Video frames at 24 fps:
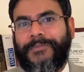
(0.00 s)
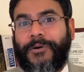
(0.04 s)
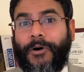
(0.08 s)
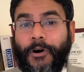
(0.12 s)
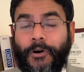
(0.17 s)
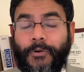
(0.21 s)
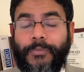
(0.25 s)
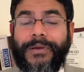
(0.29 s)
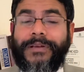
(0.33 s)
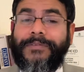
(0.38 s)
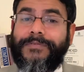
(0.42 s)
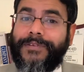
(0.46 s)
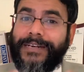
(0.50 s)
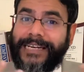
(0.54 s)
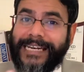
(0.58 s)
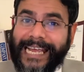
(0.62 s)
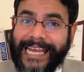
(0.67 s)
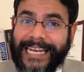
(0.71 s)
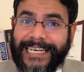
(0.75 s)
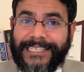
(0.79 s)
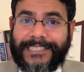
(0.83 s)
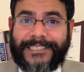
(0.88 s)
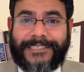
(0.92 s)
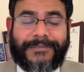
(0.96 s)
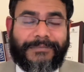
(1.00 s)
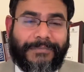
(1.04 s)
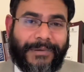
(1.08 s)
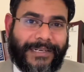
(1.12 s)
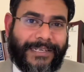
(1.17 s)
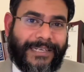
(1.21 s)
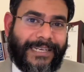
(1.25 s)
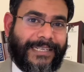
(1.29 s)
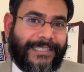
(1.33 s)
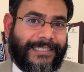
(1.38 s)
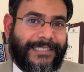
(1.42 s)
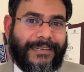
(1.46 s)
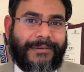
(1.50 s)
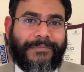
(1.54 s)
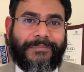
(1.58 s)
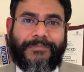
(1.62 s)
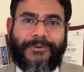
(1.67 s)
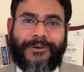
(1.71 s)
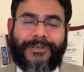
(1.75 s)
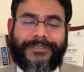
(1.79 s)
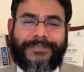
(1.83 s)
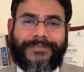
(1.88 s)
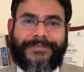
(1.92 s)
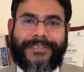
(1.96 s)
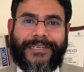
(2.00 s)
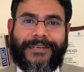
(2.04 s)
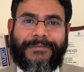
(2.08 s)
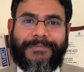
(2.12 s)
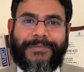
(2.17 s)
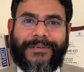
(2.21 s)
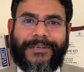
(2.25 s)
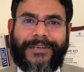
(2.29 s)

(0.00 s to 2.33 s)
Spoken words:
or we've lent money at some point of time.